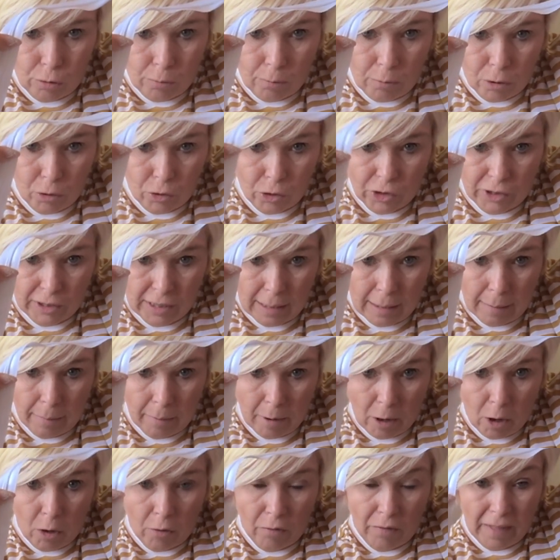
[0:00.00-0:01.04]
too much
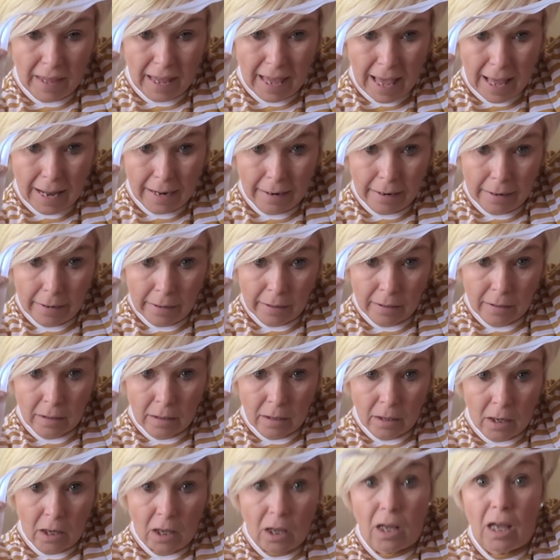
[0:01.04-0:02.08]
zip on the end.
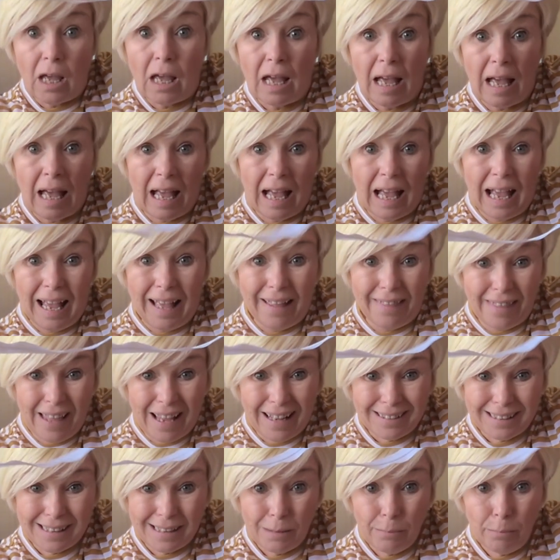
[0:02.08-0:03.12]
And
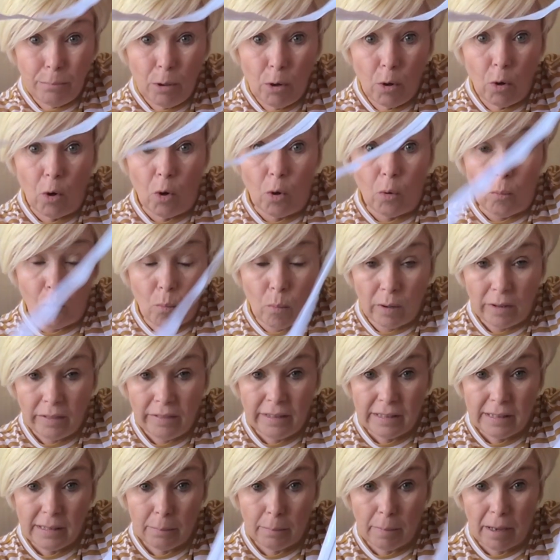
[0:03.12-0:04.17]
that's important
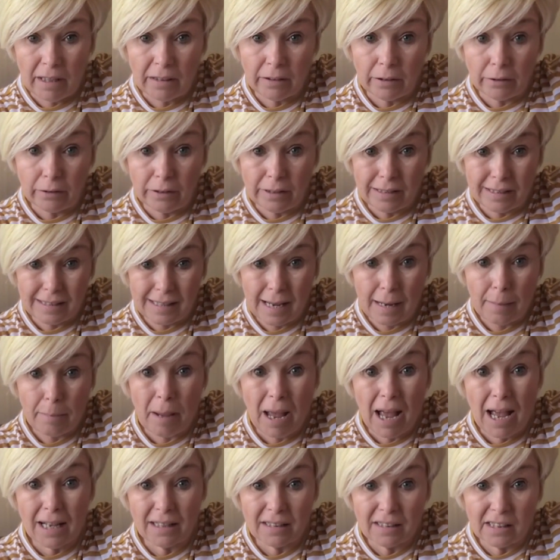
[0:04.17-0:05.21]
with this method. The
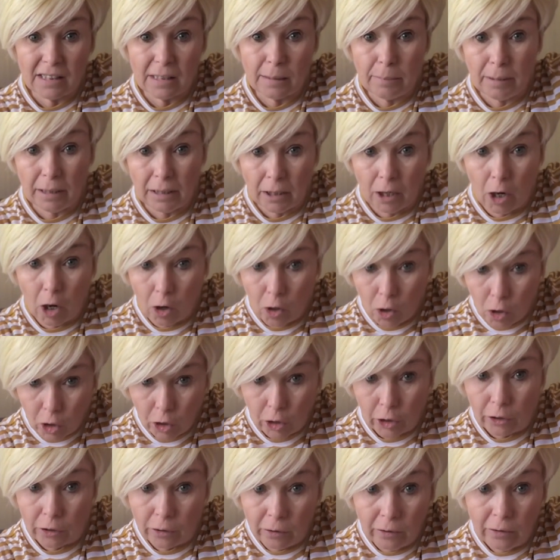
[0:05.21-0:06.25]
zip has to be
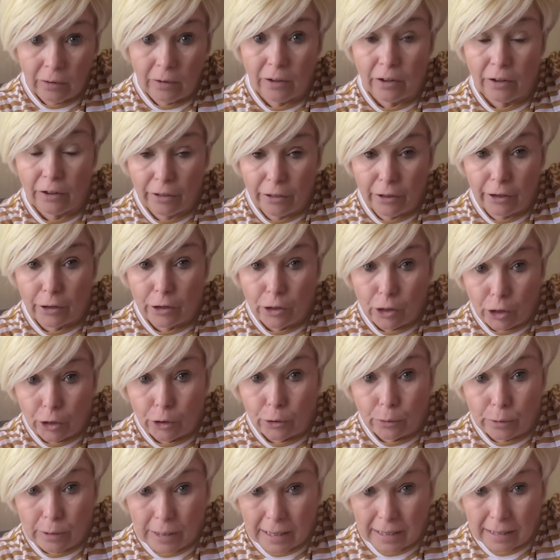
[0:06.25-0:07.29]
longer than
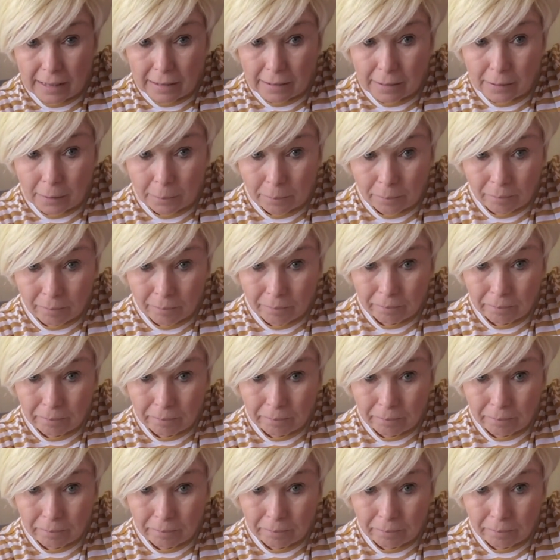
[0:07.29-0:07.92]
you need.